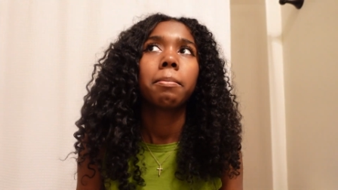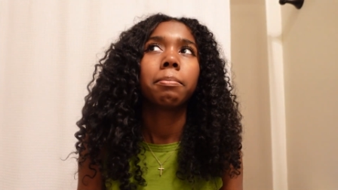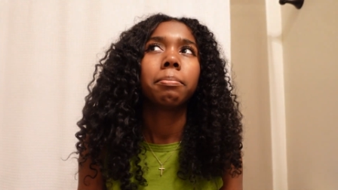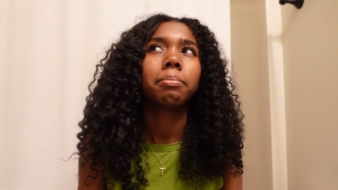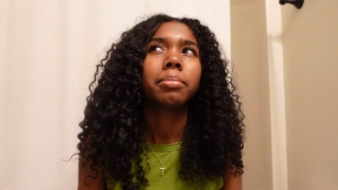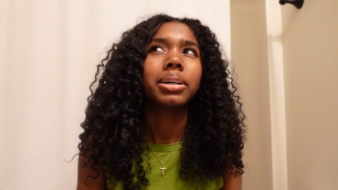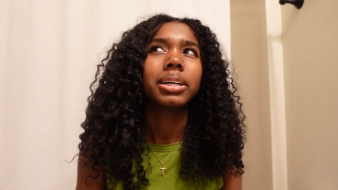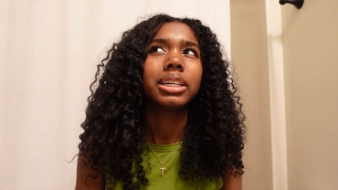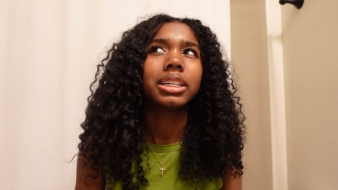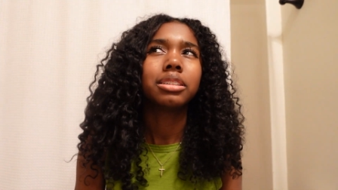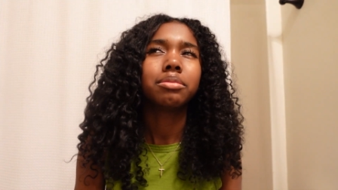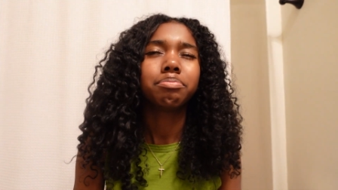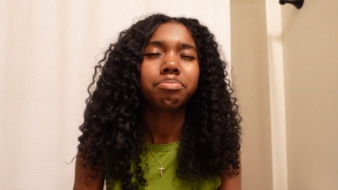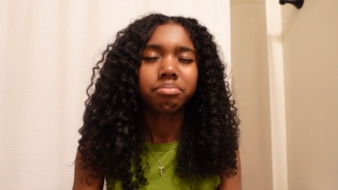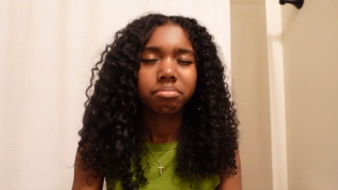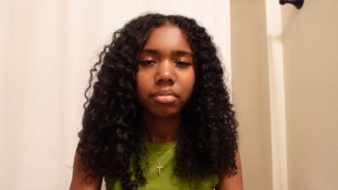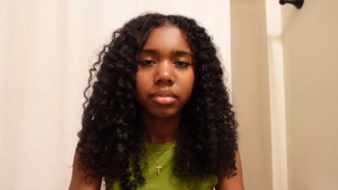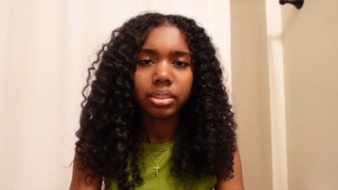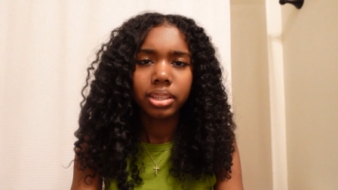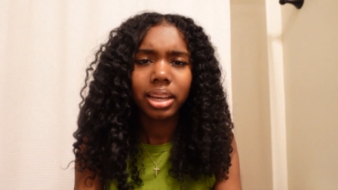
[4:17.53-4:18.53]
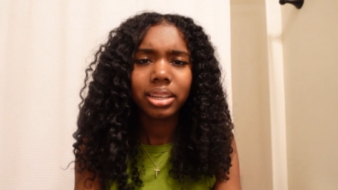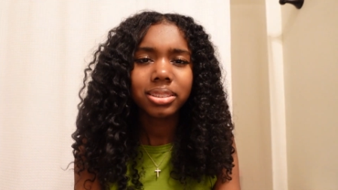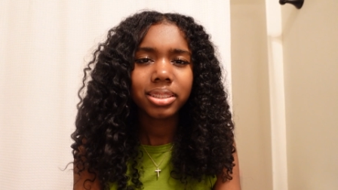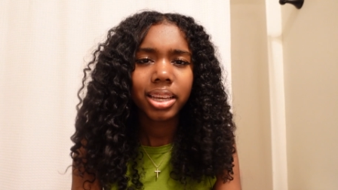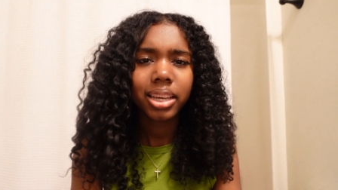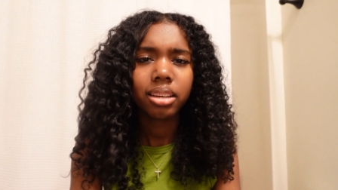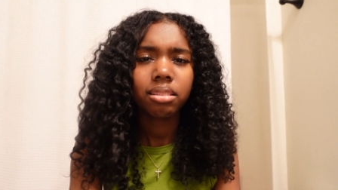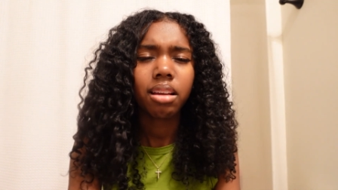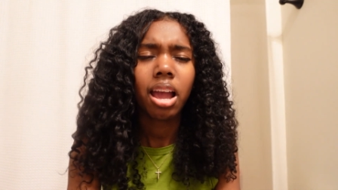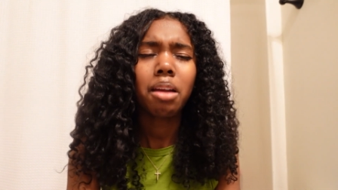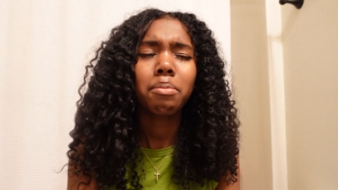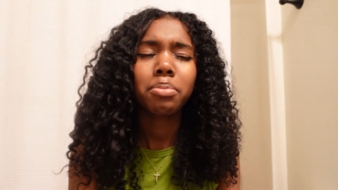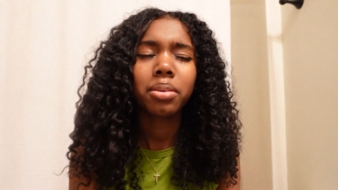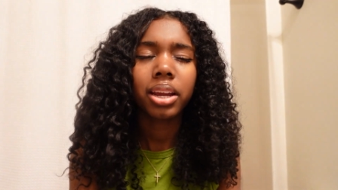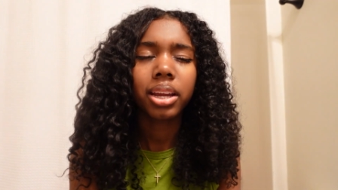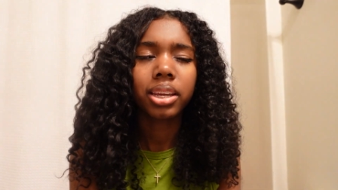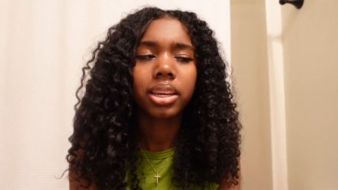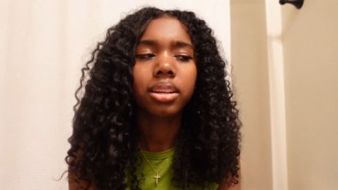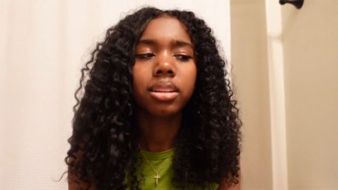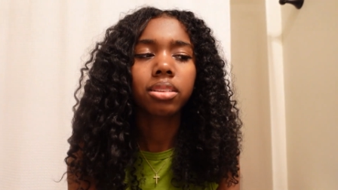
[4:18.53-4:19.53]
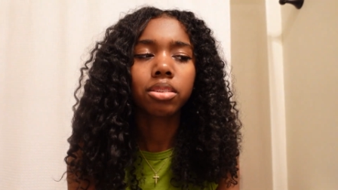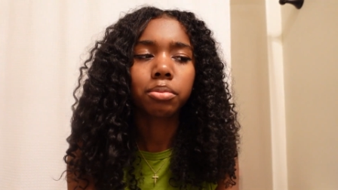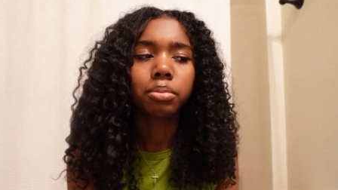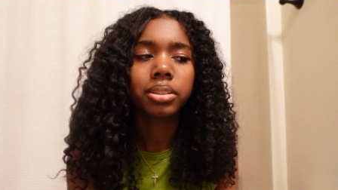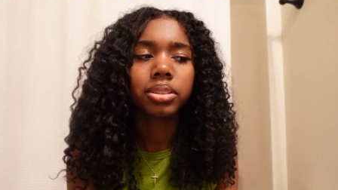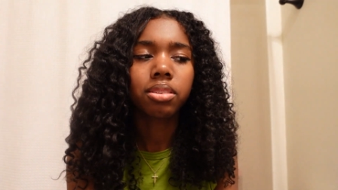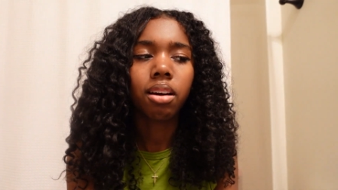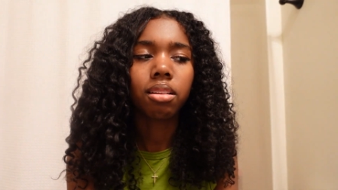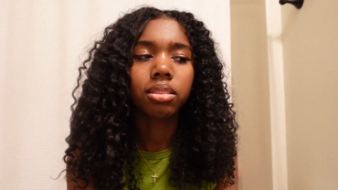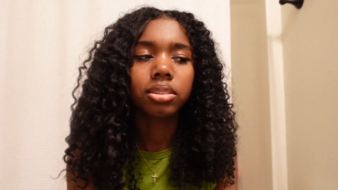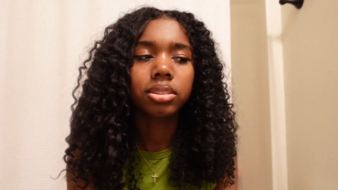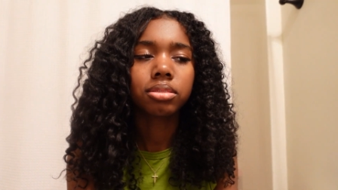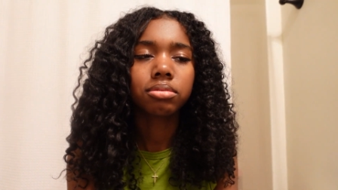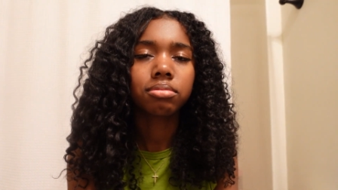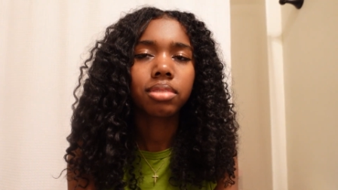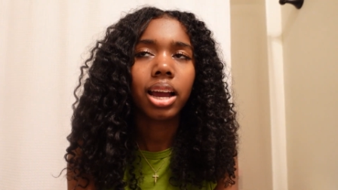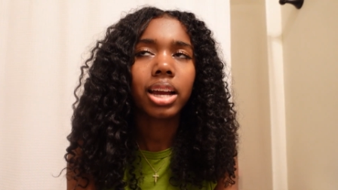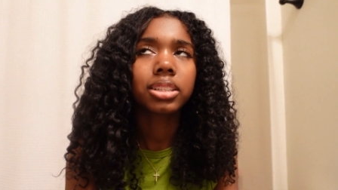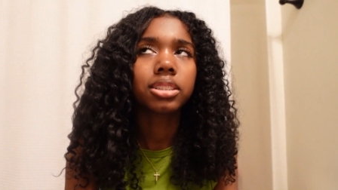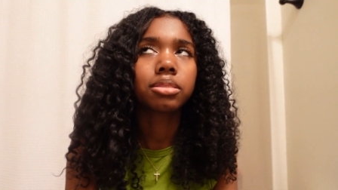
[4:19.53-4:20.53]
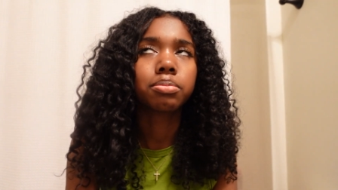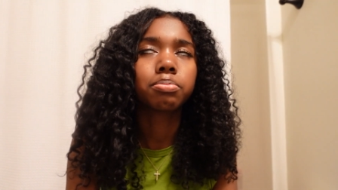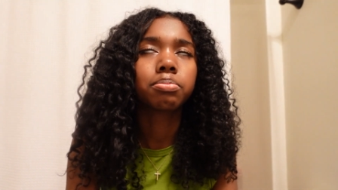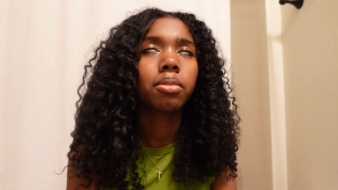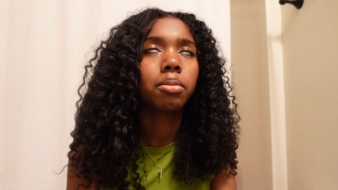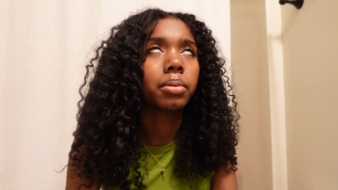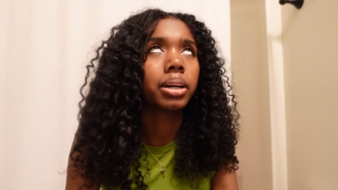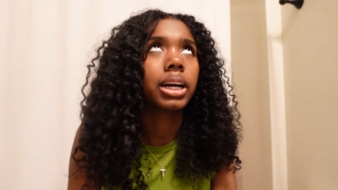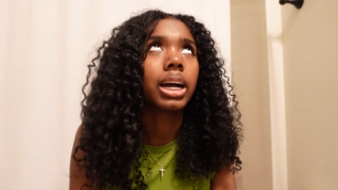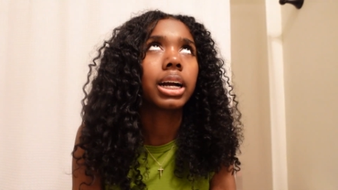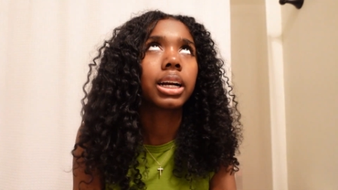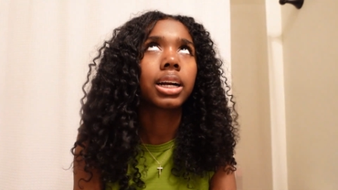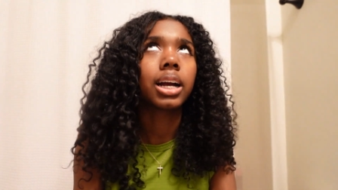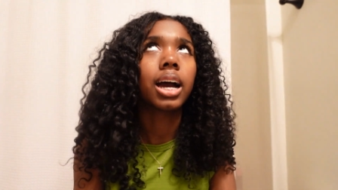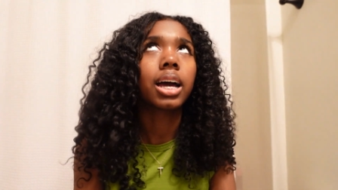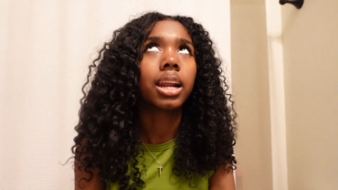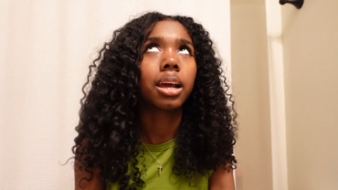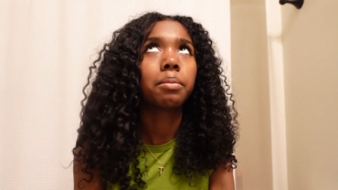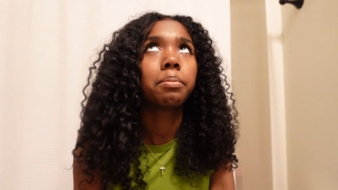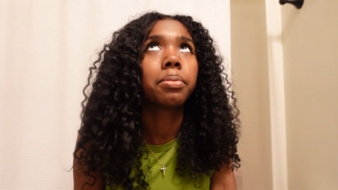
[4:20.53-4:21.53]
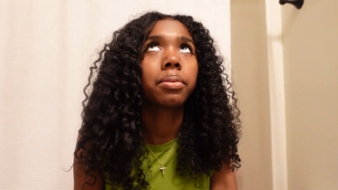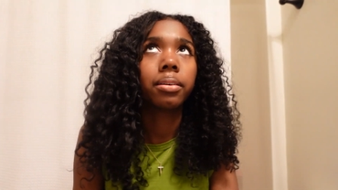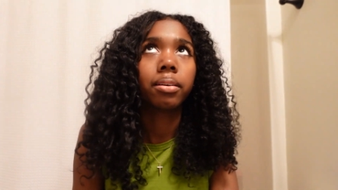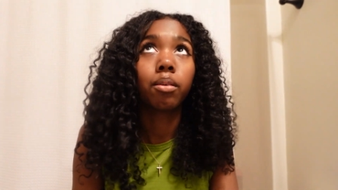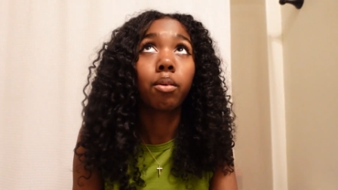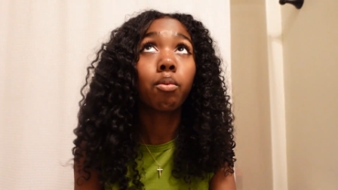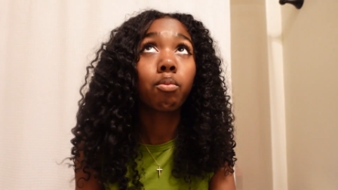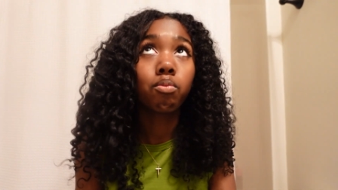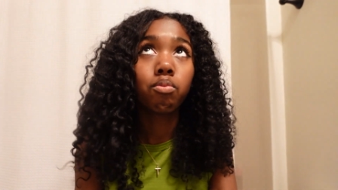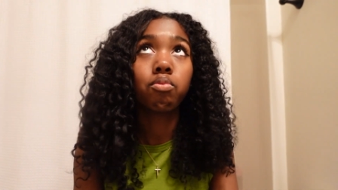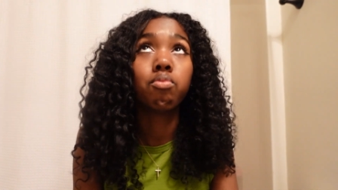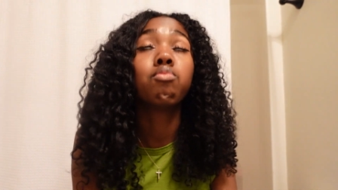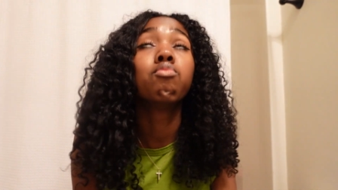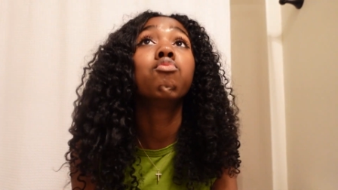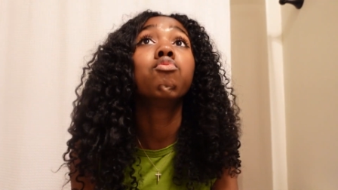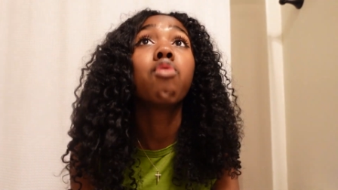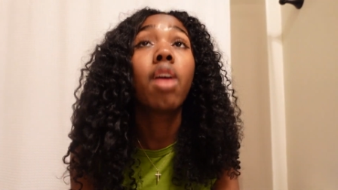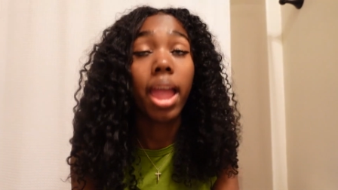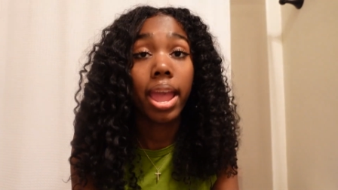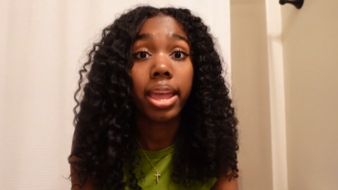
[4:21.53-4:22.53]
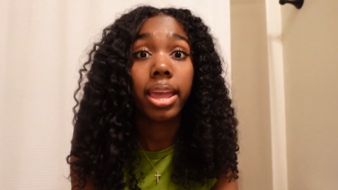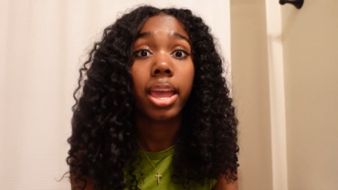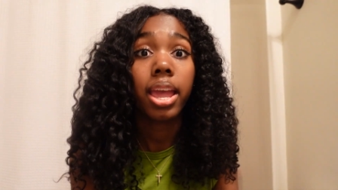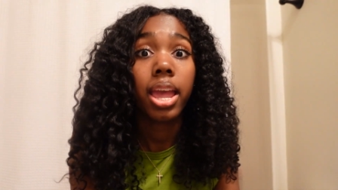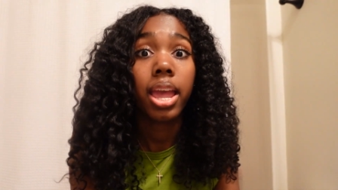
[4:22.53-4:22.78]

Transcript: But that's a I pray I get a little bit taller. I just oh my god, God, I pray.